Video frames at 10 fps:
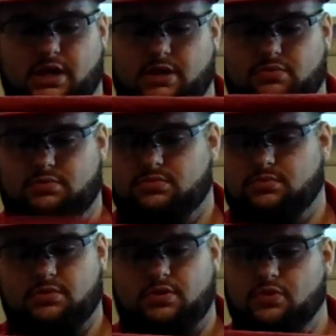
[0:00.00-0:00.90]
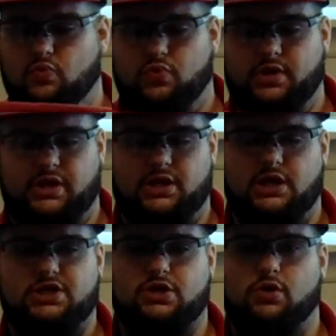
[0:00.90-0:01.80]
It really
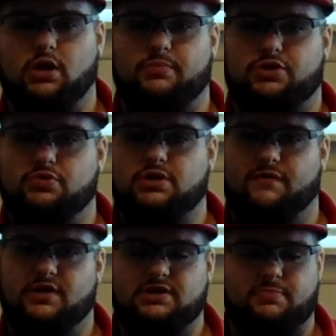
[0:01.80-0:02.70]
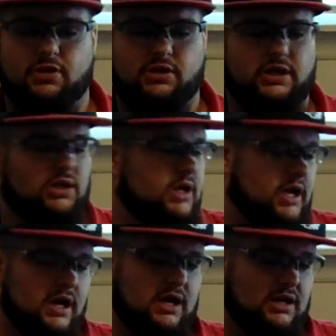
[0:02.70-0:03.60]
does soak up juice if you spilled it,
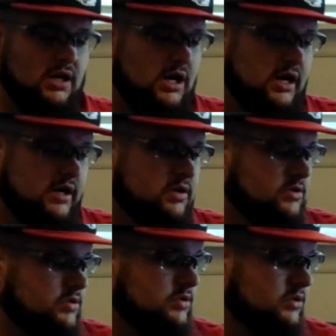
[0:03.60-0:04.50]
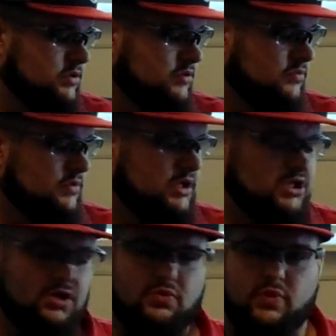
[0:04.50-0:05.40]
and
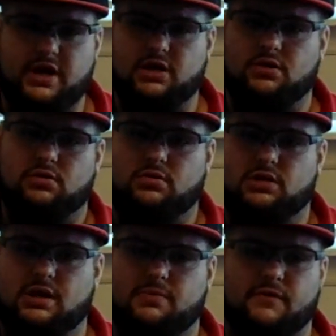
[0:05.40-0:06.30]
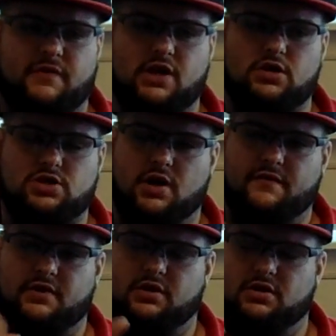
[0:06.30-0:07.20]
it's a good way to keep your fingers
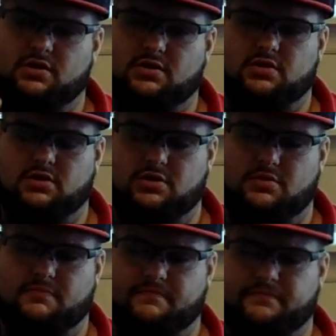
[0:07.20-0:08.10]
off of the